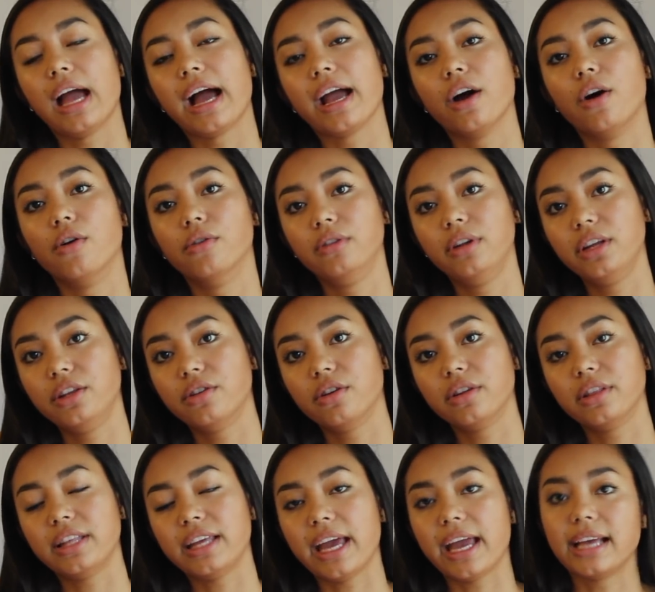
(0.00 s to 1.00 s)
I only
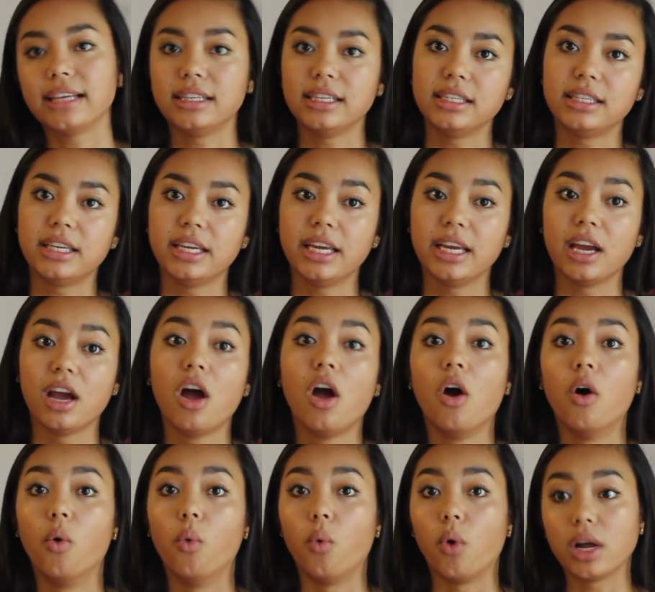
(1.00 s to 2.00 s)
took the ACT
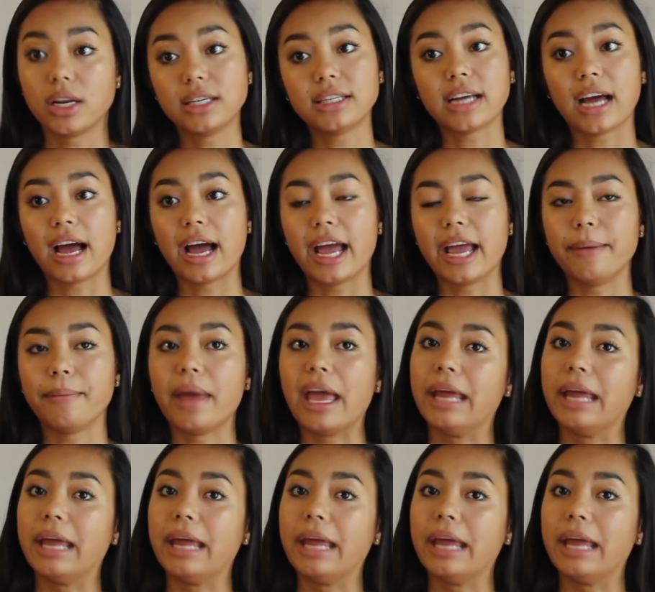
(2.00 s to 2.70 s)
one time,